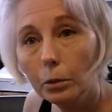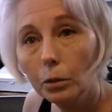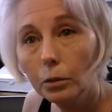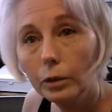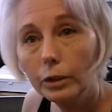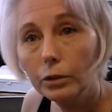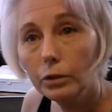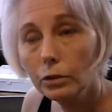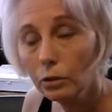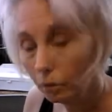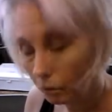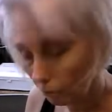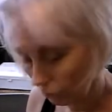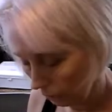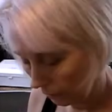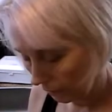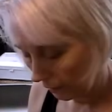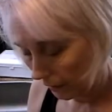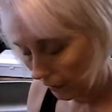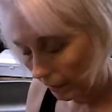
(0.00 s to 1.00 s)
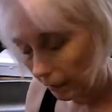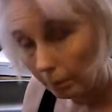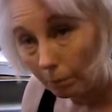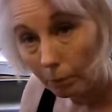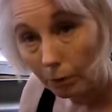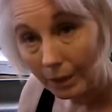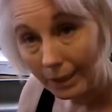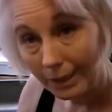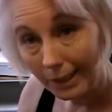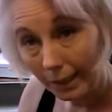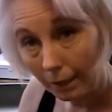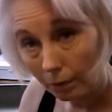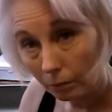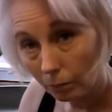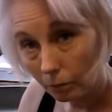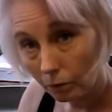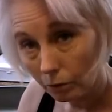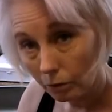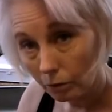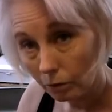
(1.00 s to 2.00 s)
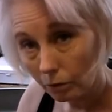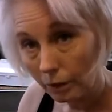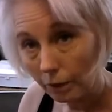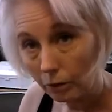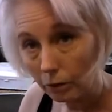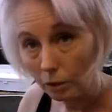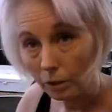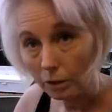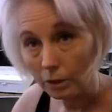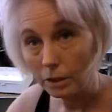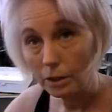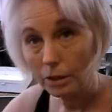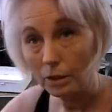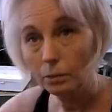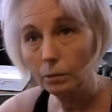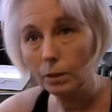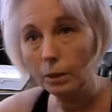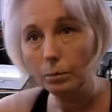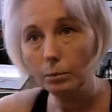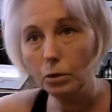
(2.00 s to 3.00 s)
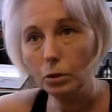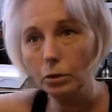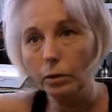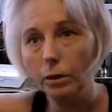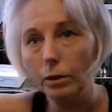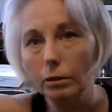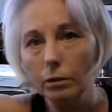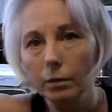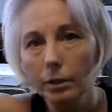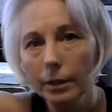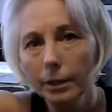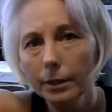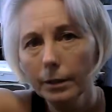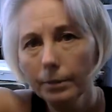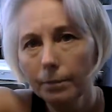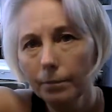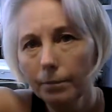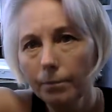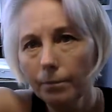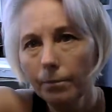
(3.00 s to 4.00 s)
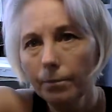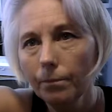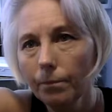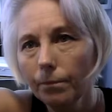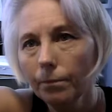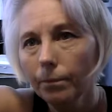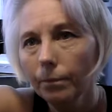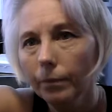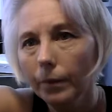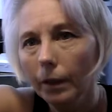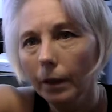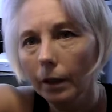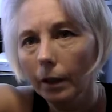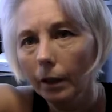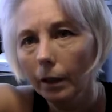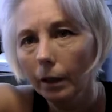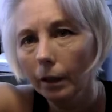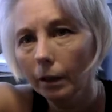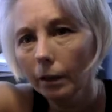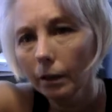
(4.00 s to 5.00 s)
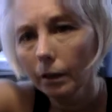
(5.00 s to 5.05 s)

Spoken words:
going to turn the camera downward so that you can see what I'm doing, okay? Hang